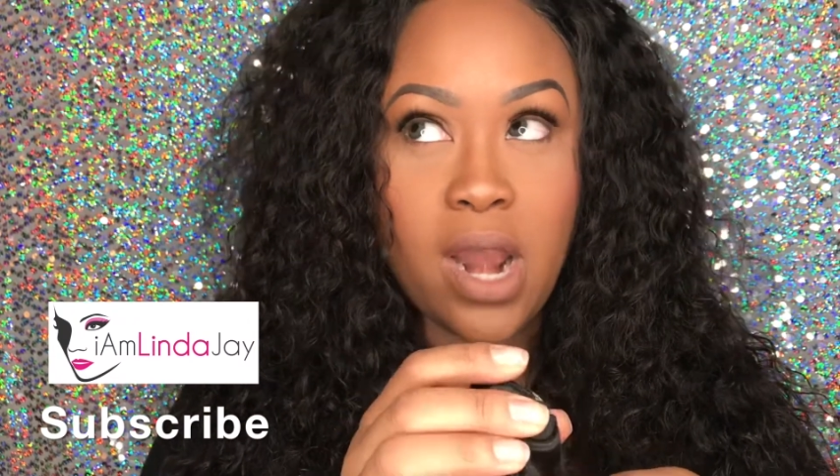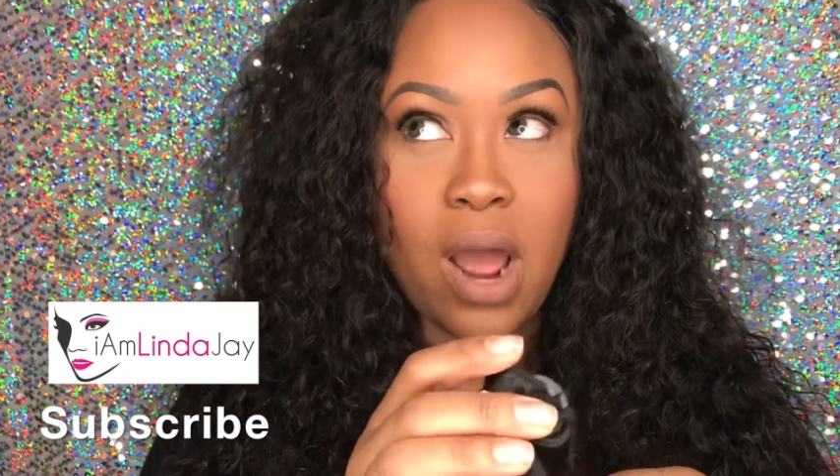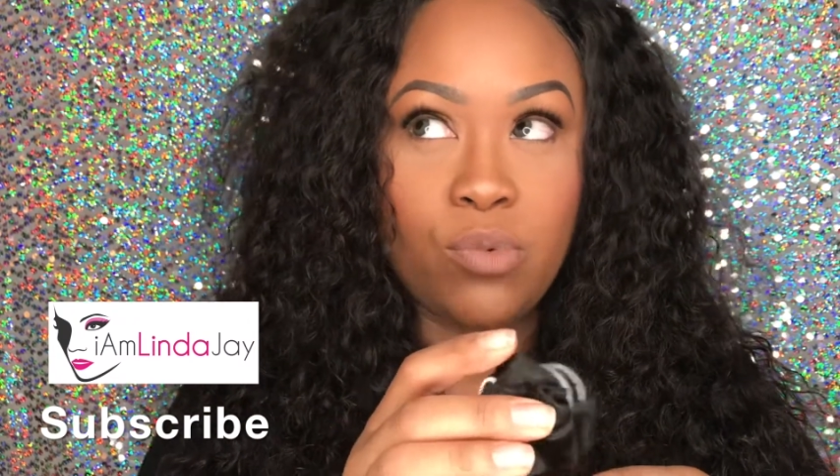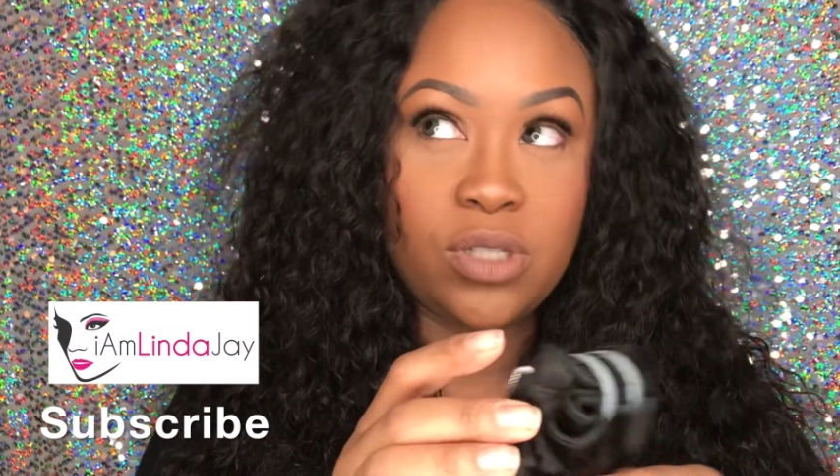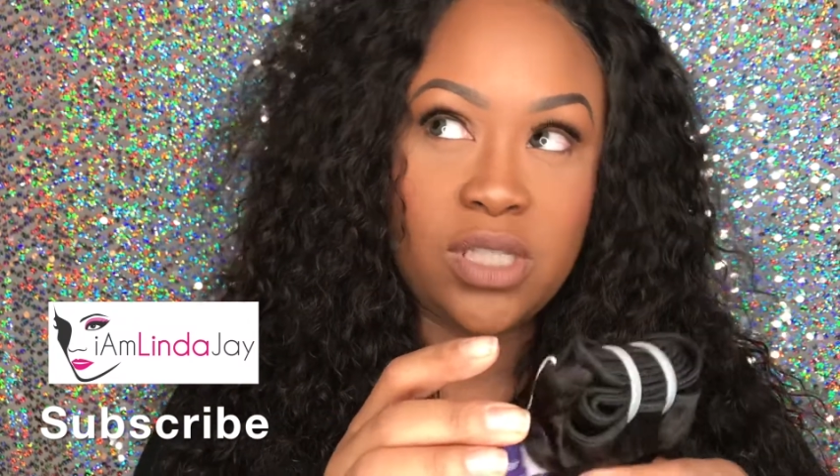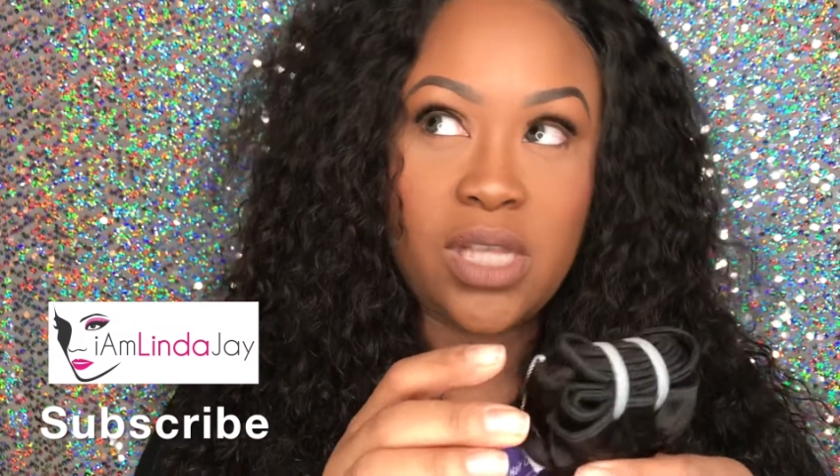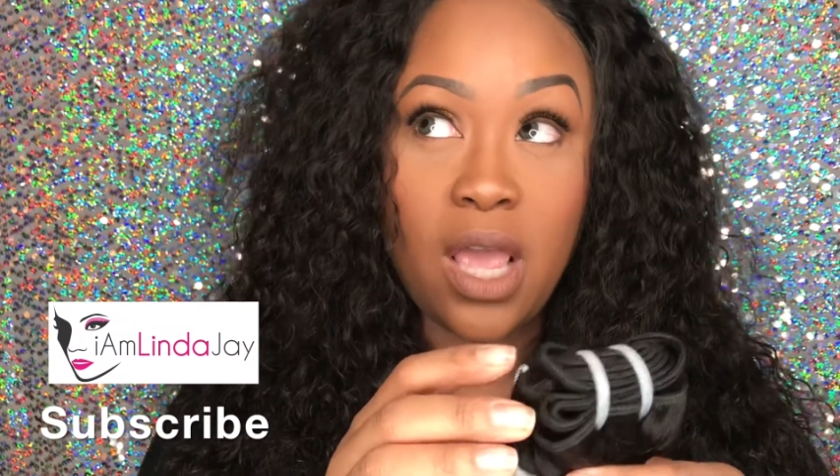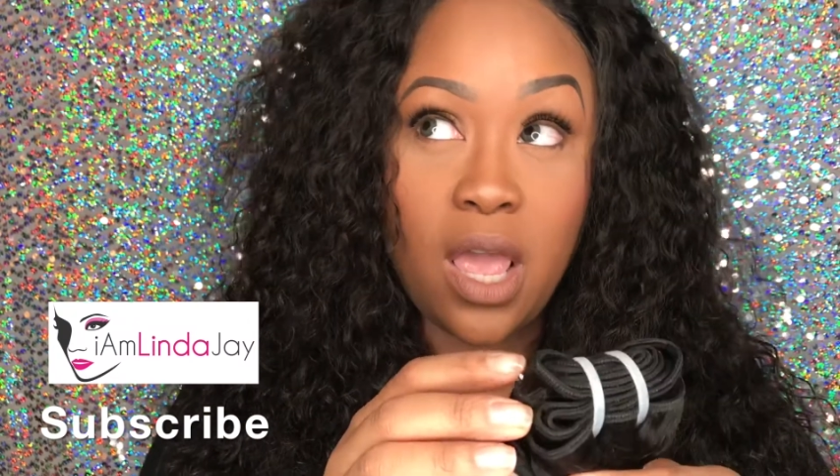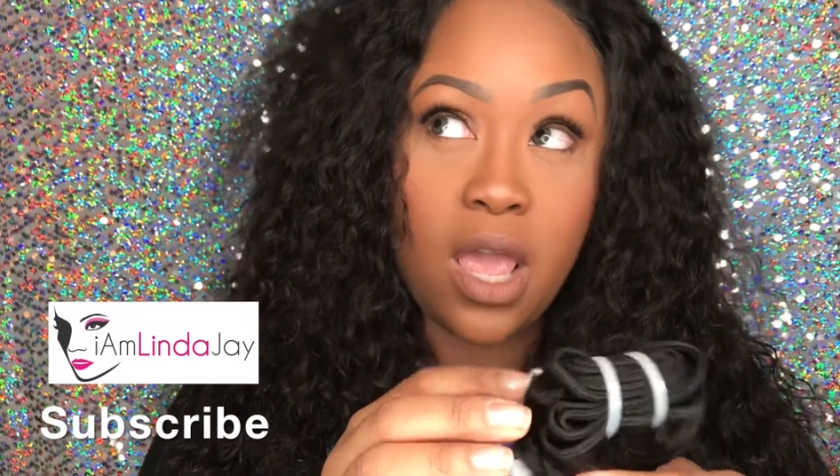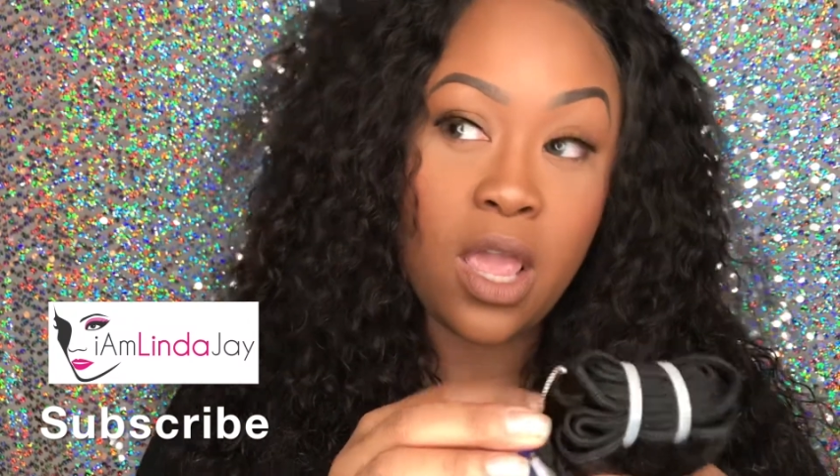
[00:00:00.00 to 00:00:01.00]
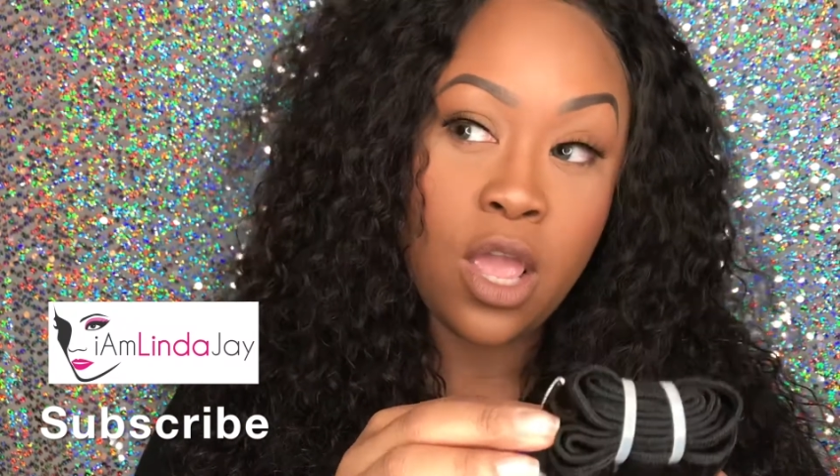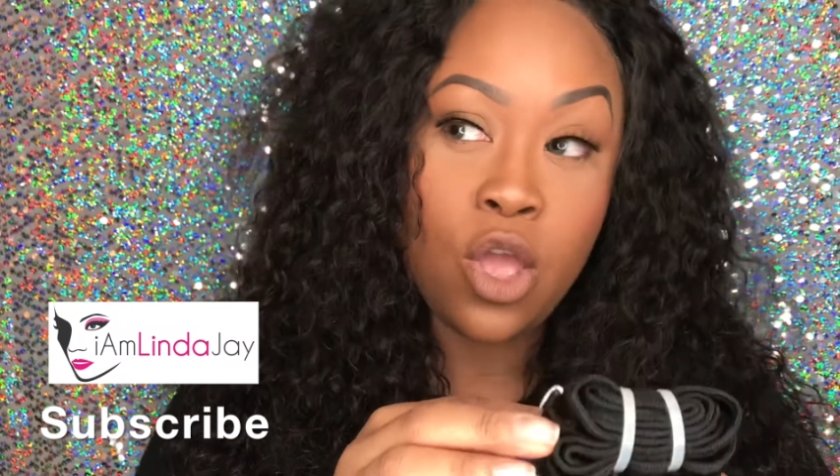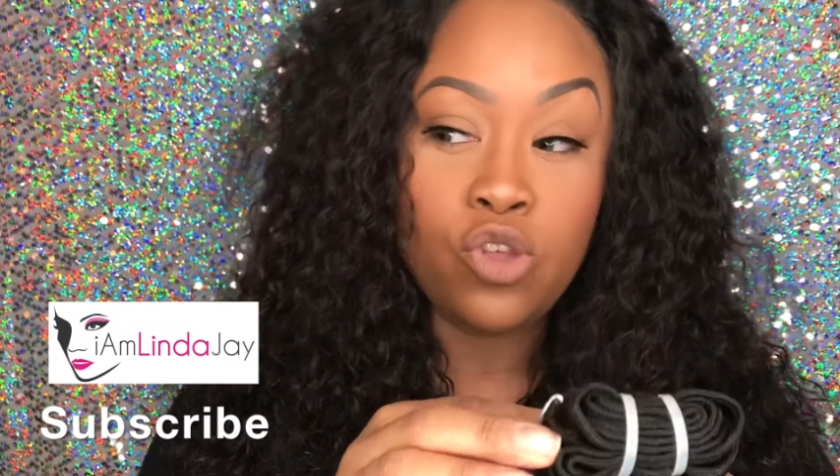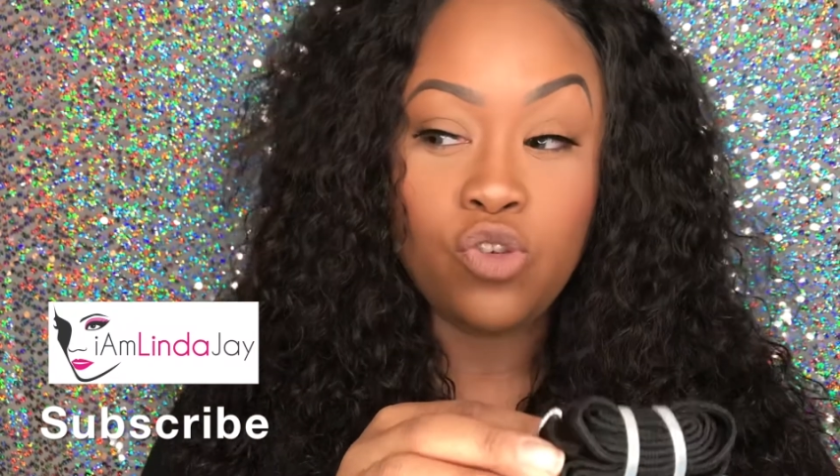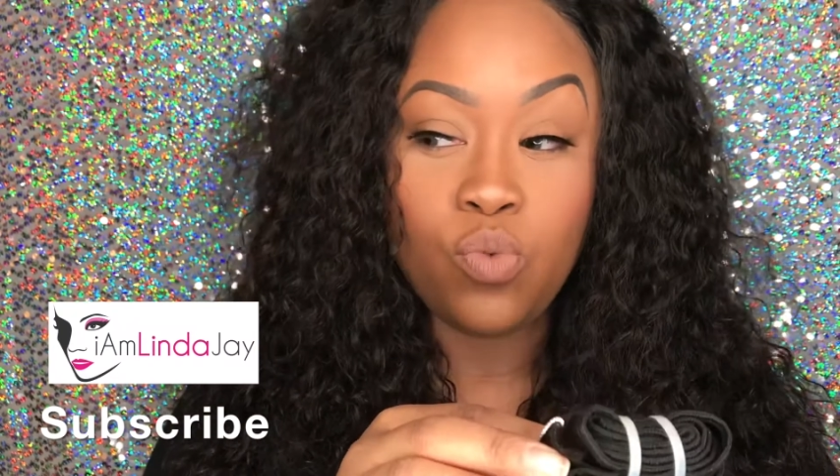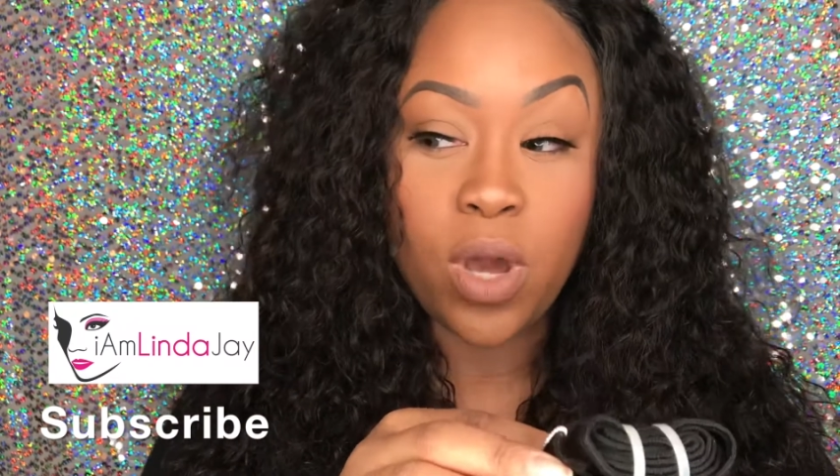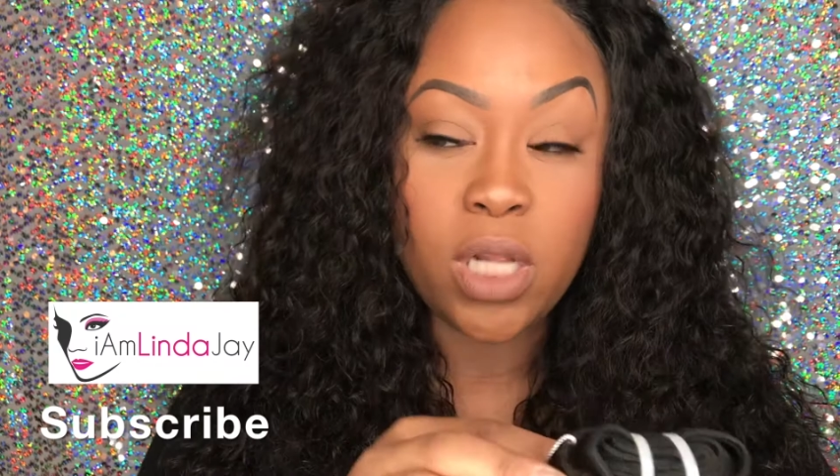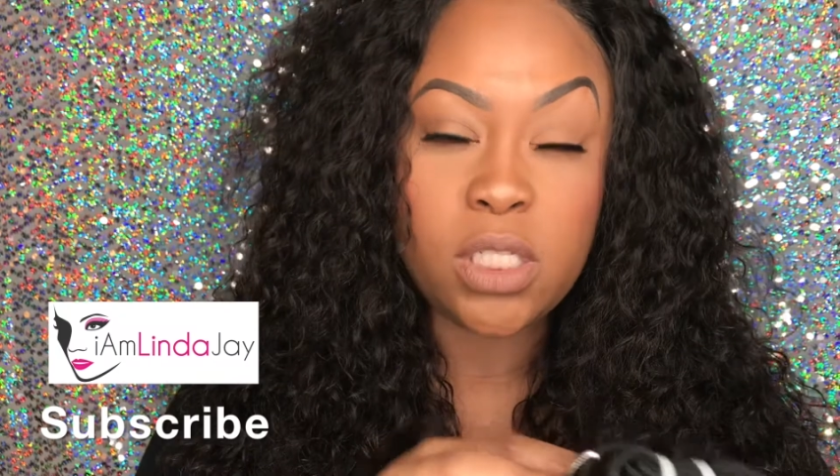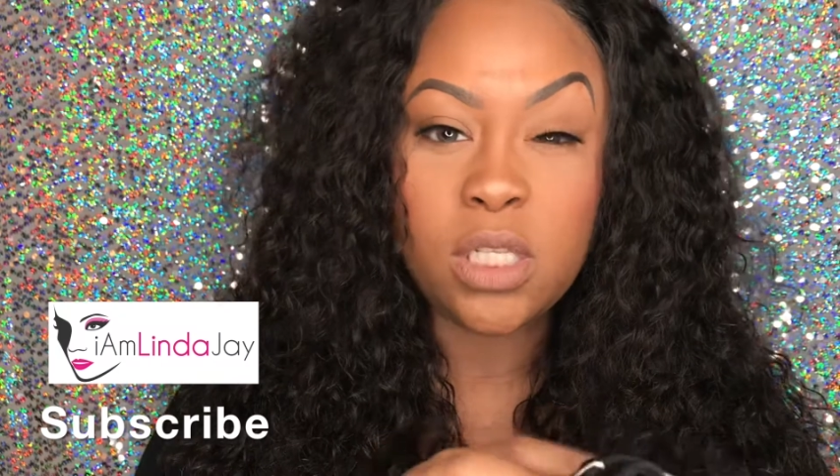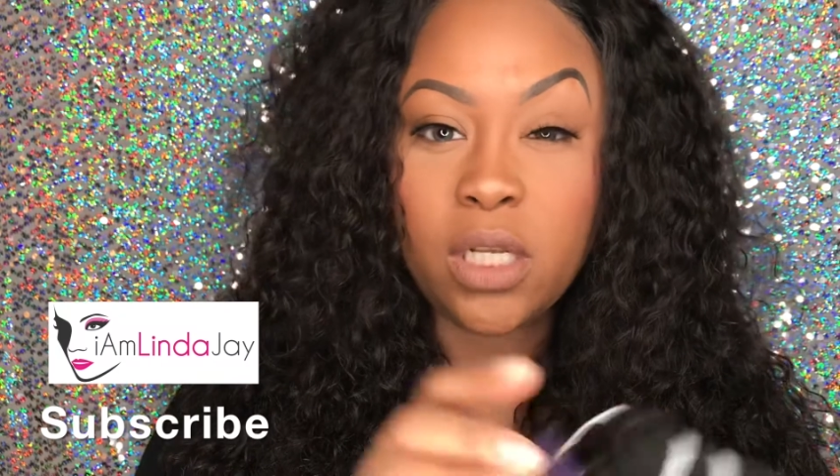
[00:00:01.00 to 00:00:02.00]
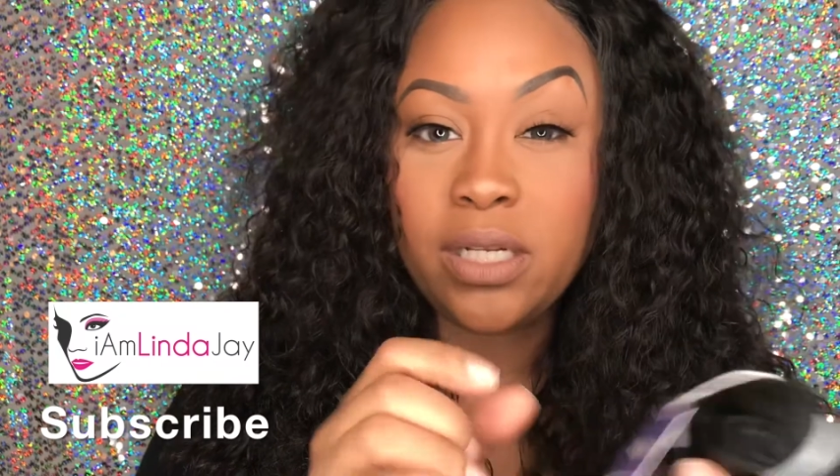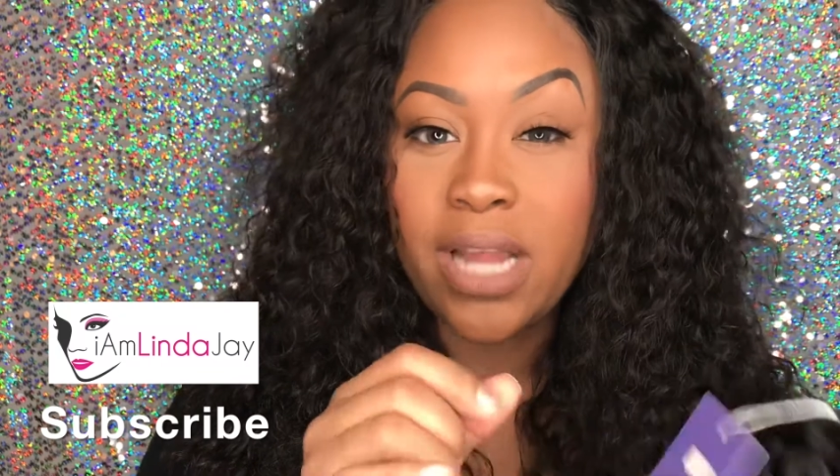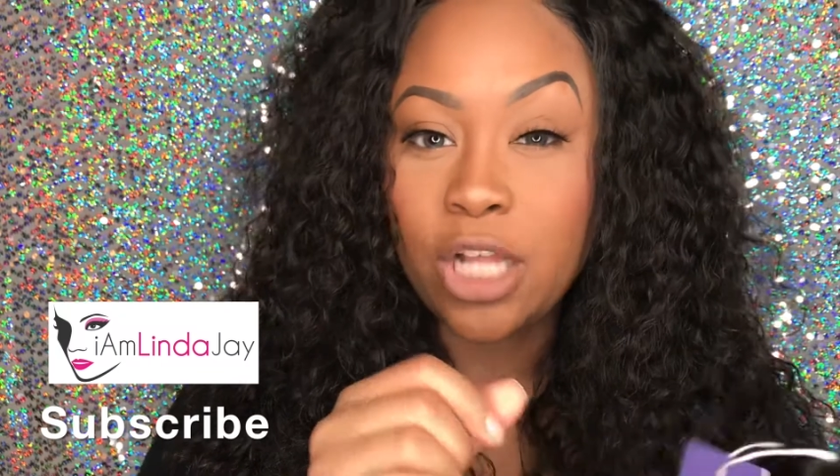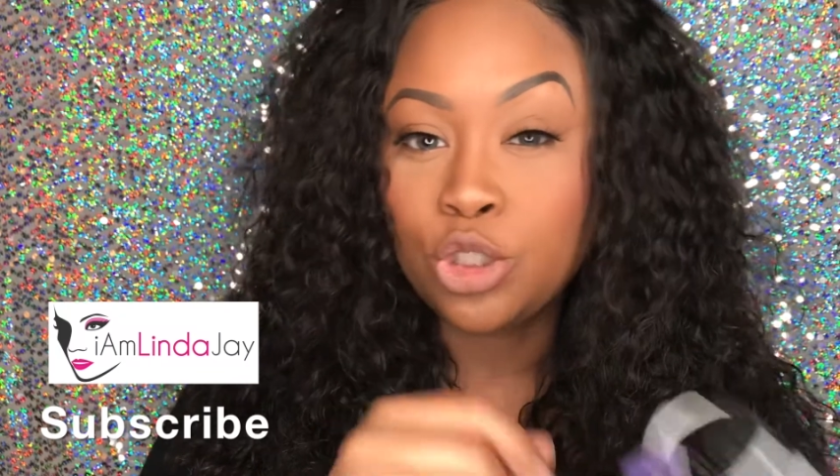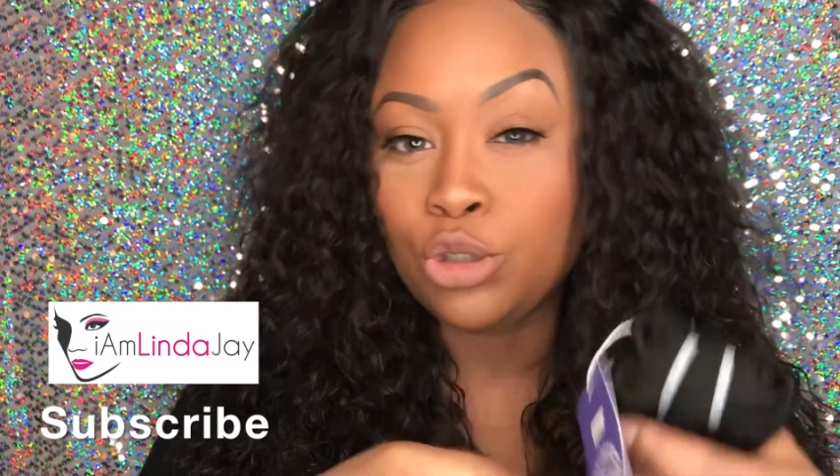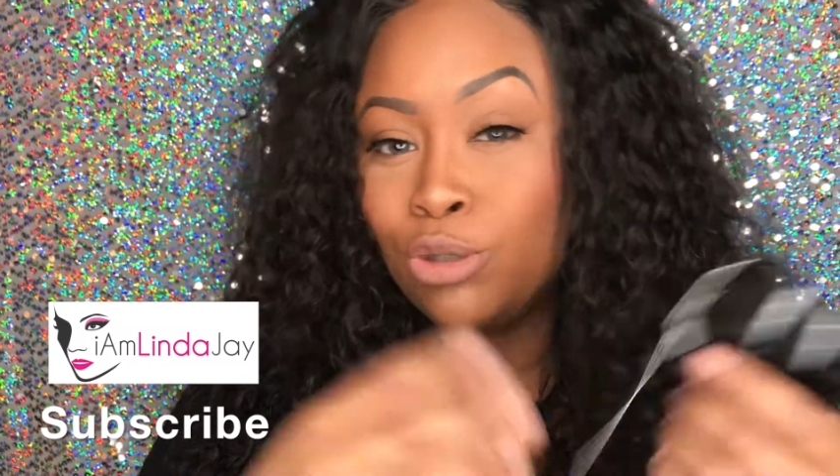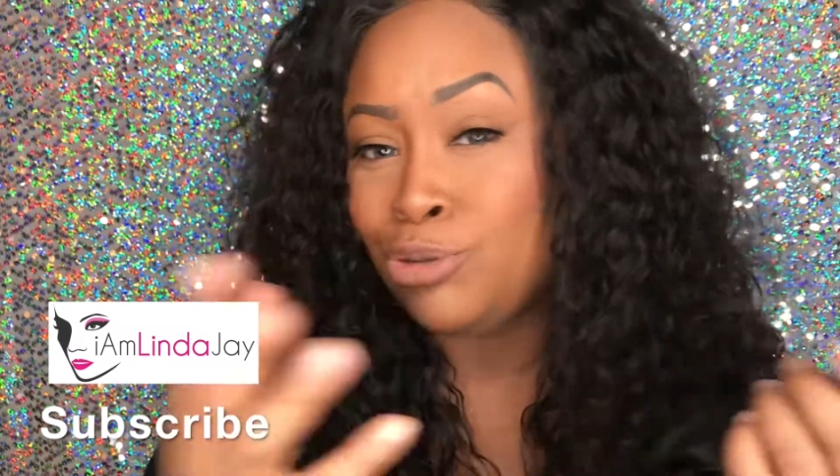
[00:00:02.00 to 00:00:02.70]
I would say you want it to look natural,